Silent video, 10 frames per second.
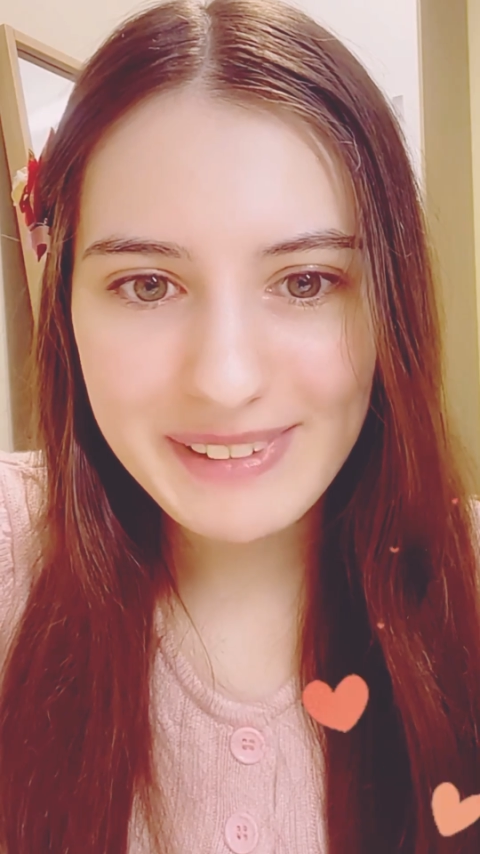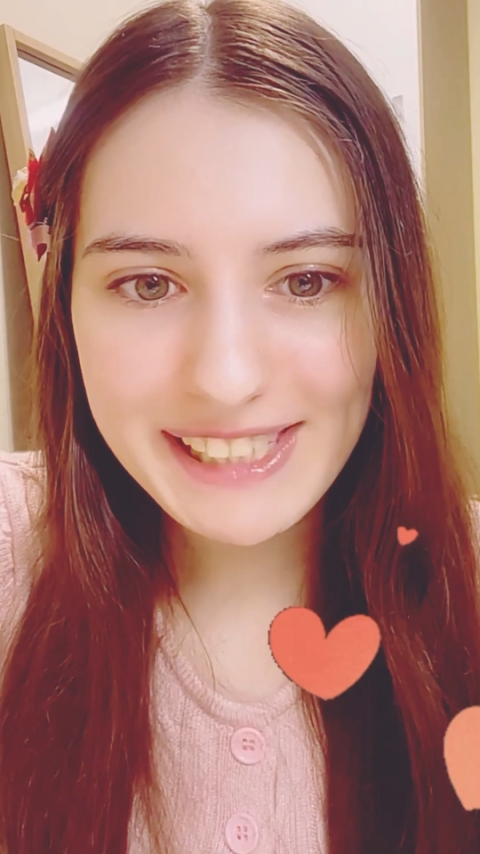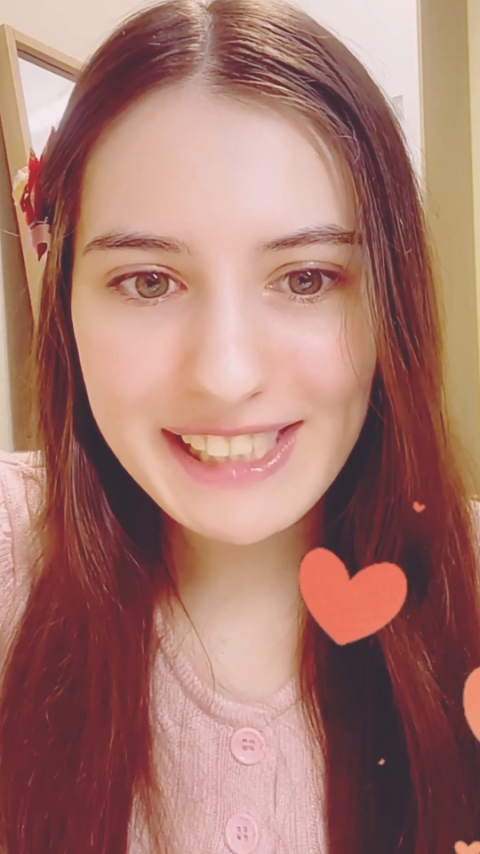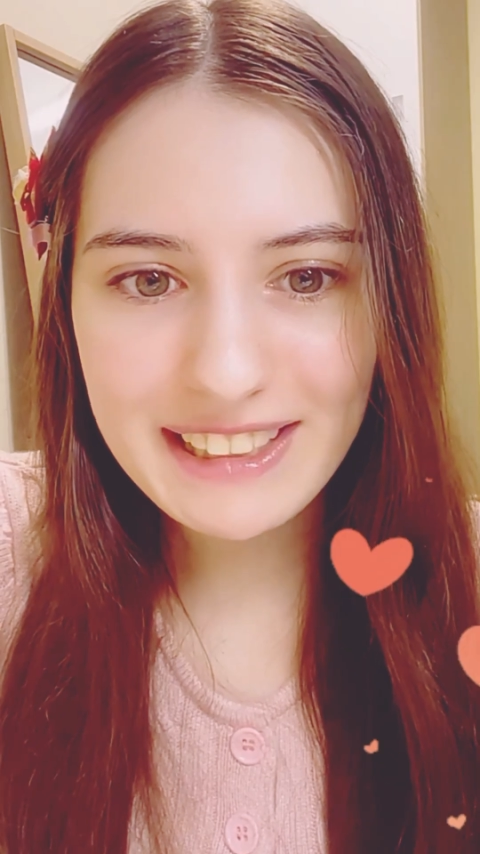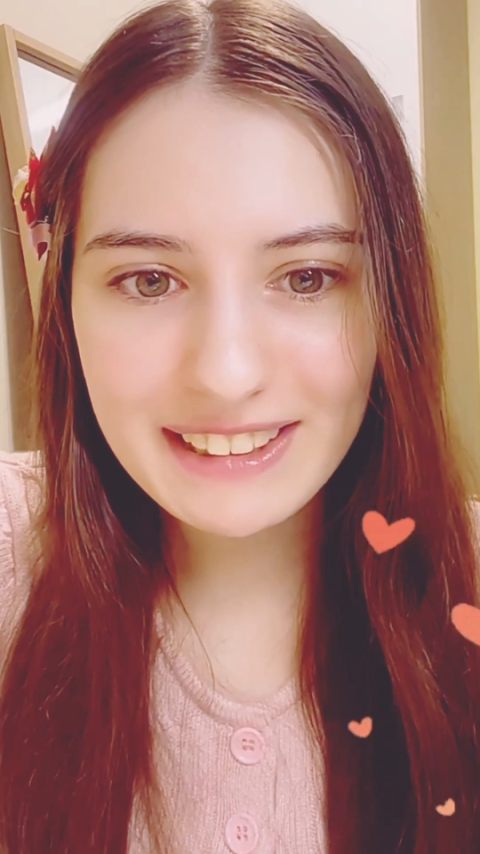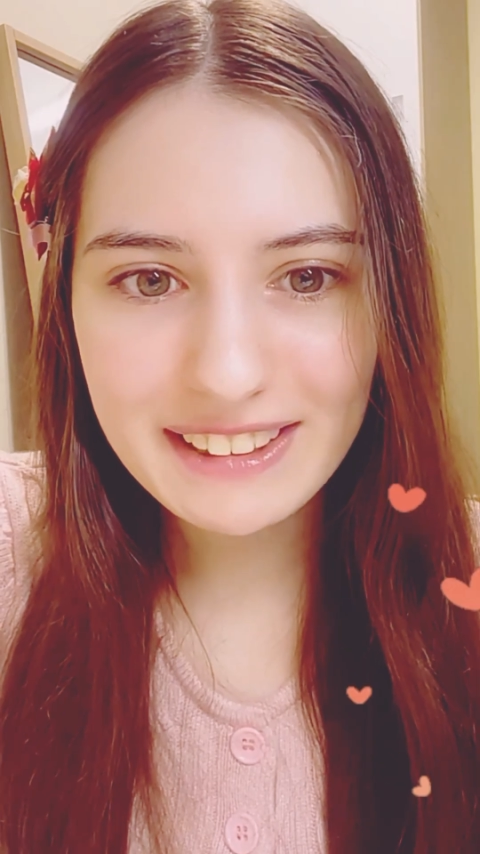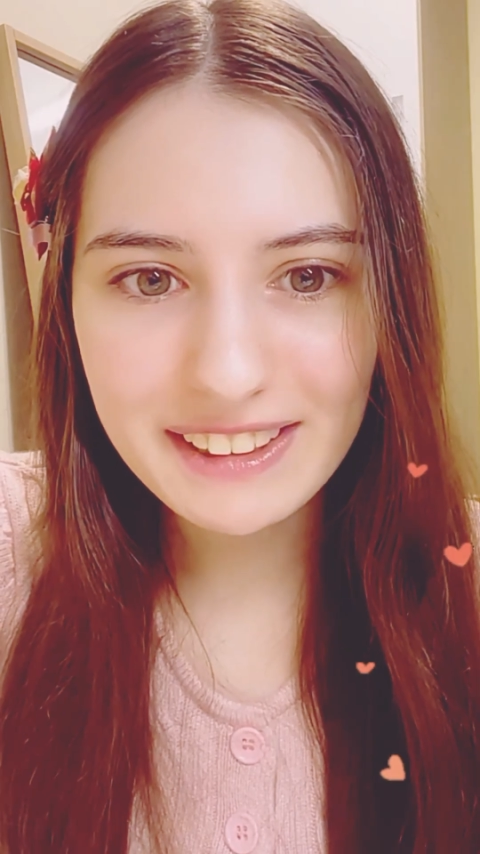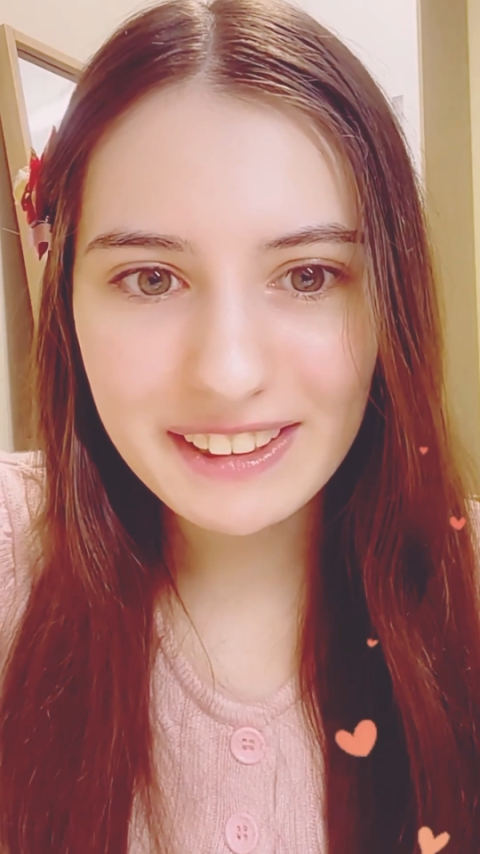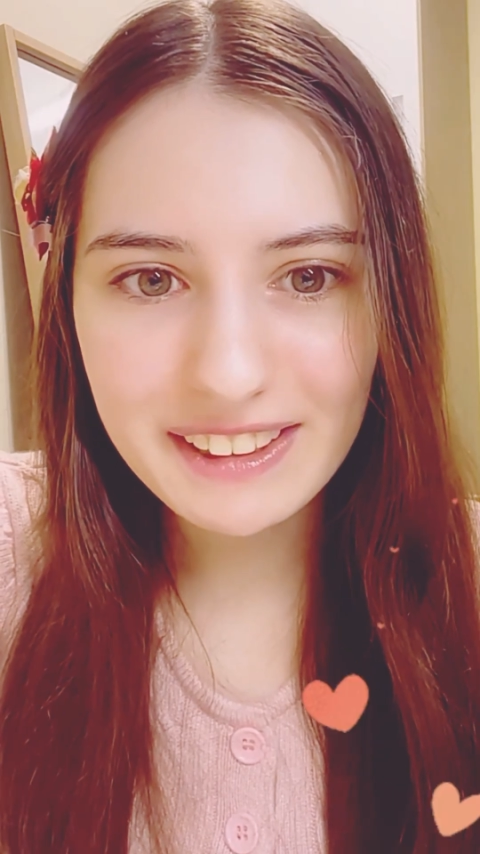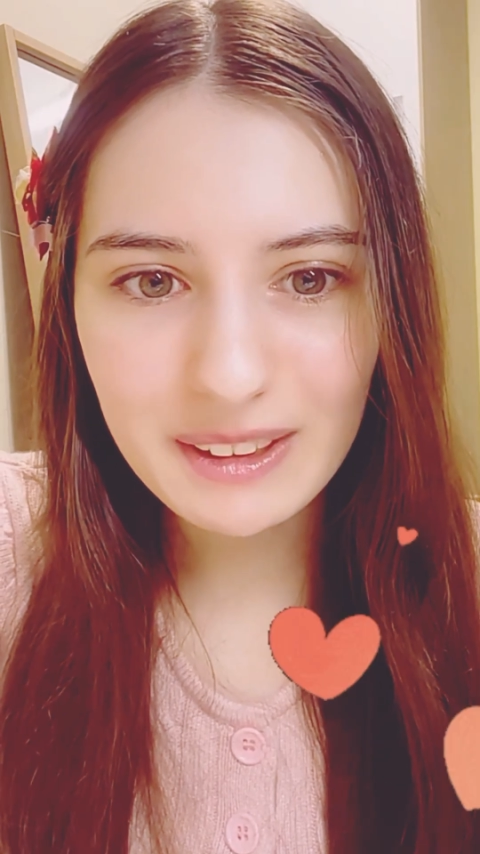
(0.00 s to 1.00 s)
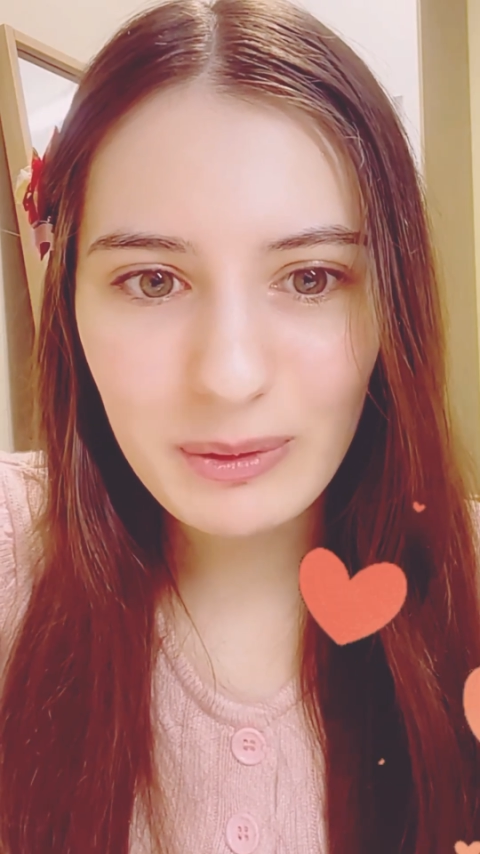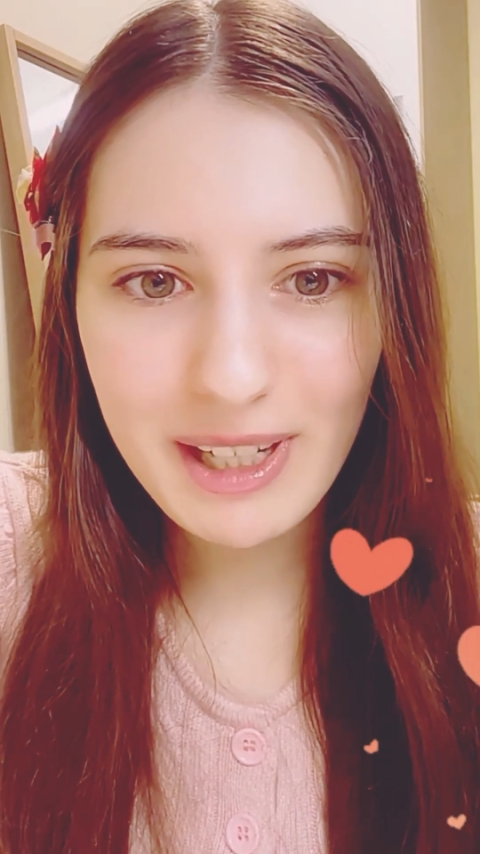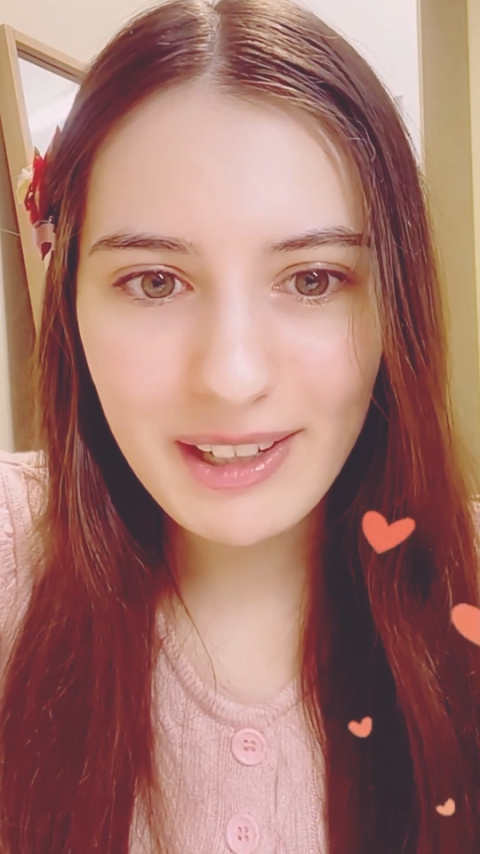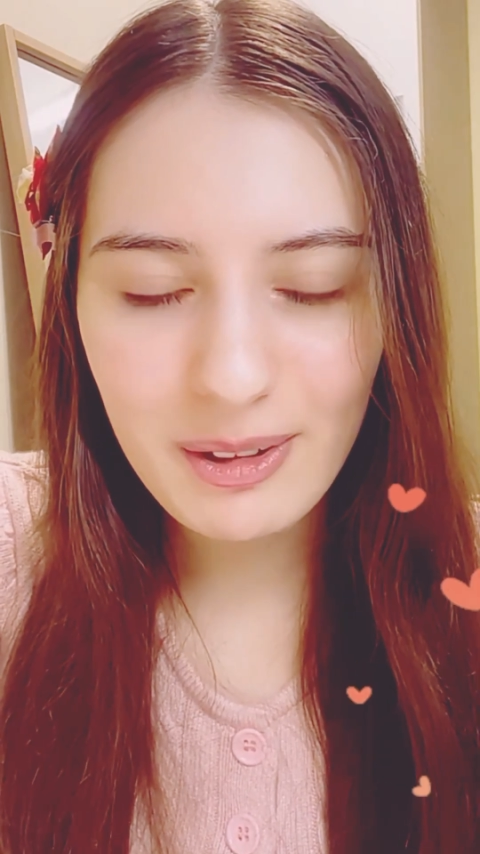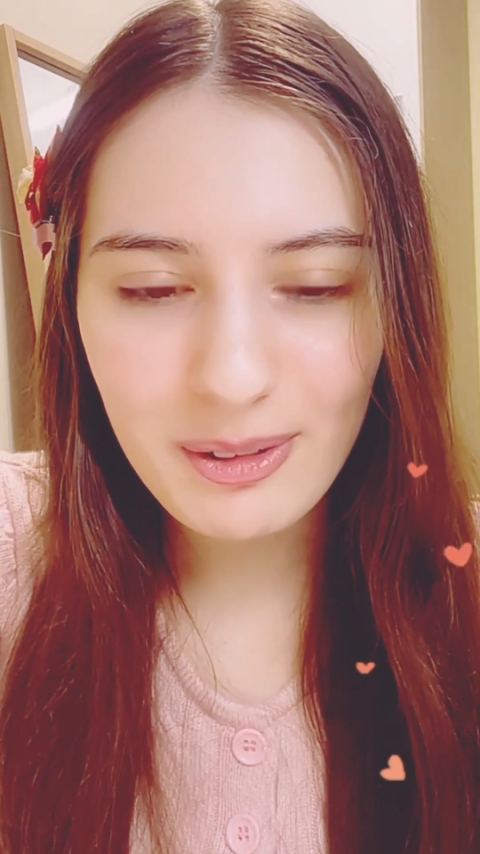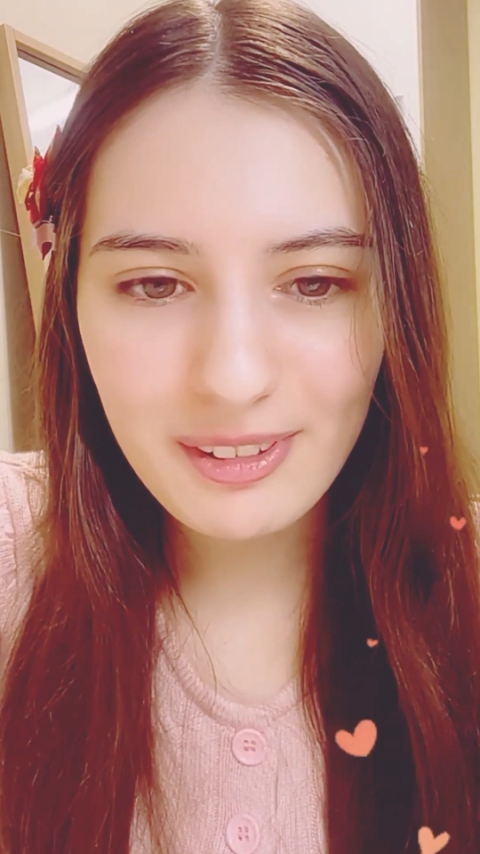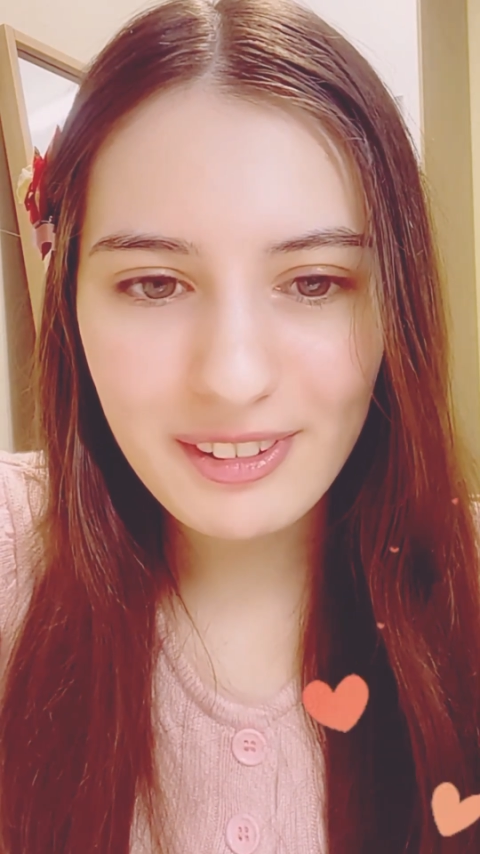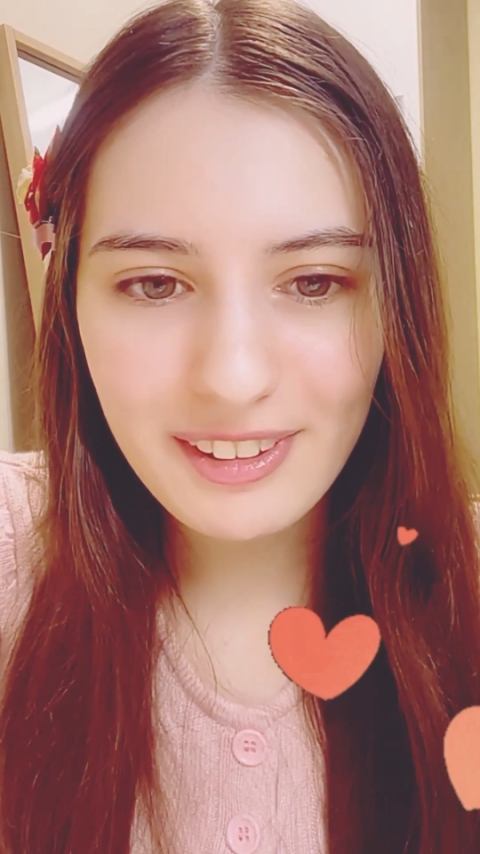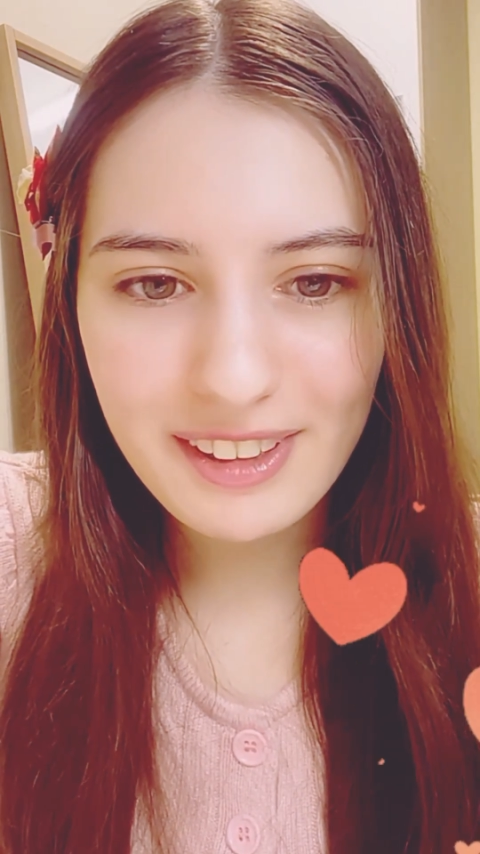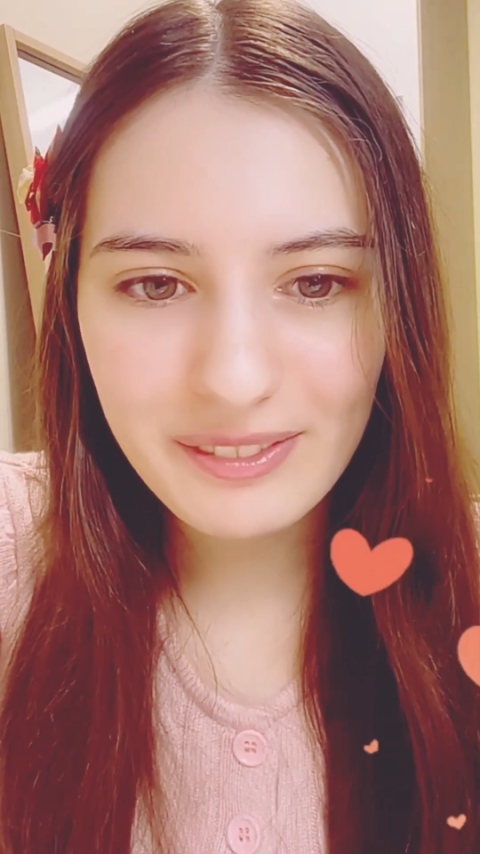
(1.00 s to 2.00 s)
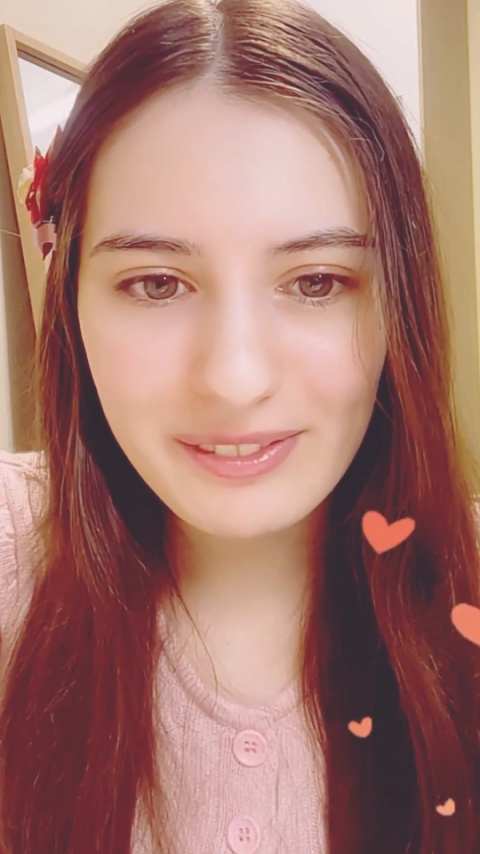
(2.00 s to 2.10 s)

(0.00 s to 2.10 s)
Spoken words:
Philippines, wow,